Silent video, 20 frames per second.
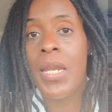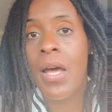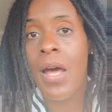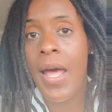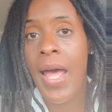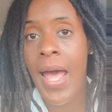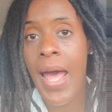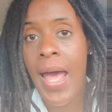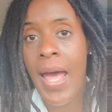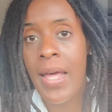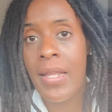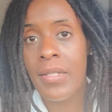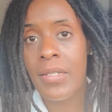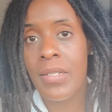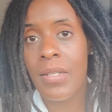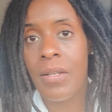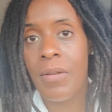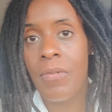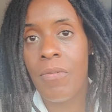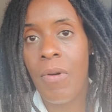may not
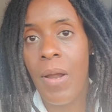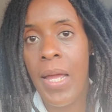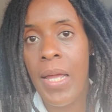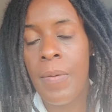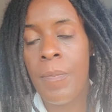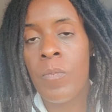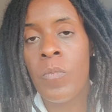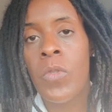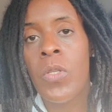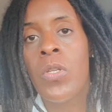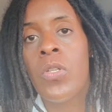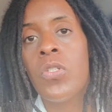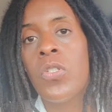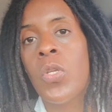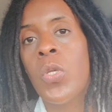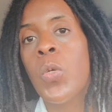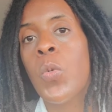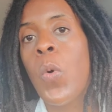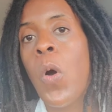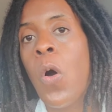ask, right?
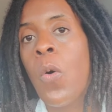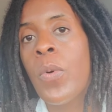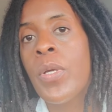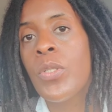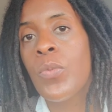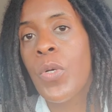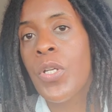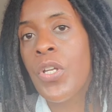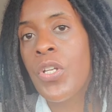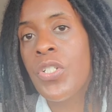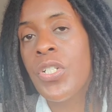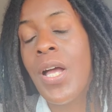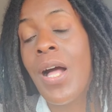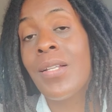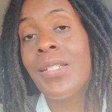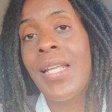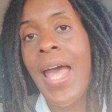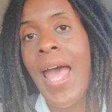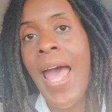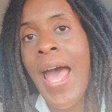So you always want your
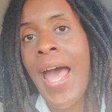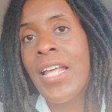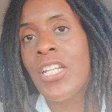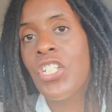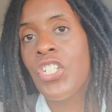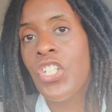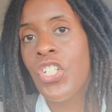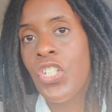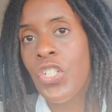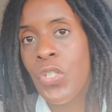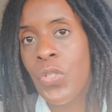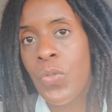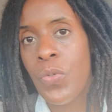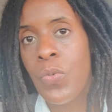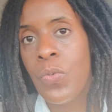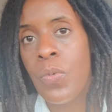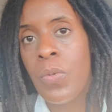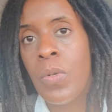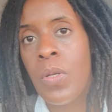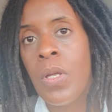child to ask
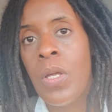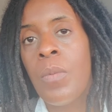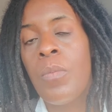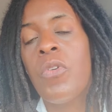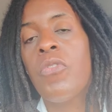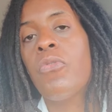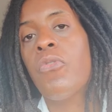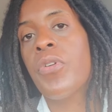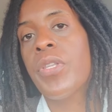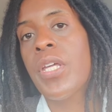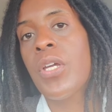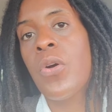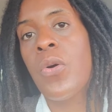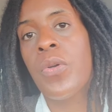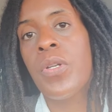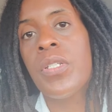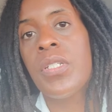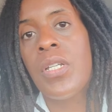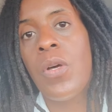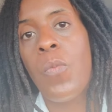you before they
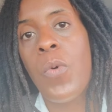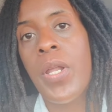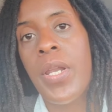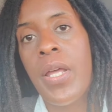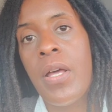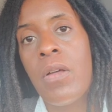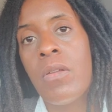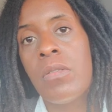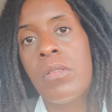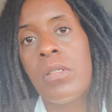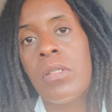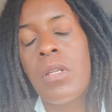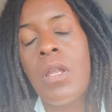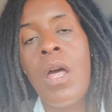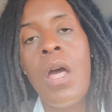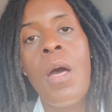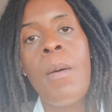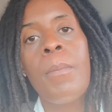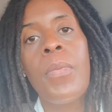go to someone else.